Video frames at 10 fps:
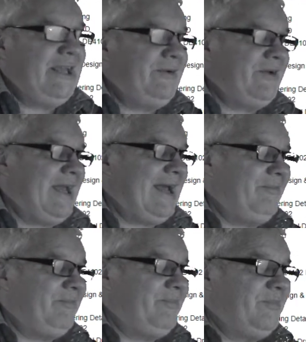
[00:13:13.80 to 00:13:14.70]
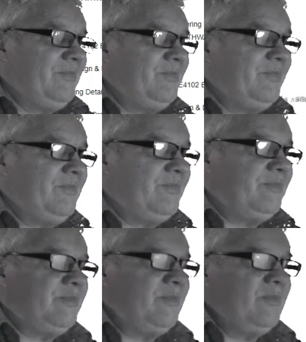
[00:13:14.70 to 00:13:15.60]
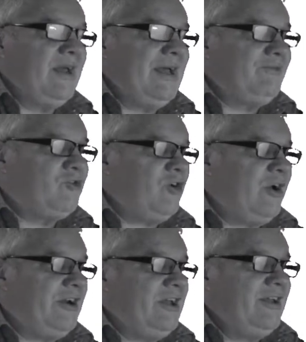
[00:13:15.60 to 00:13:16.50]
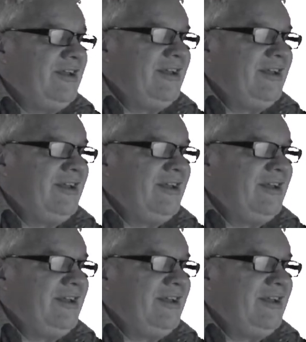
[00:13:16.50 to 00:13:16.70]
we are, trying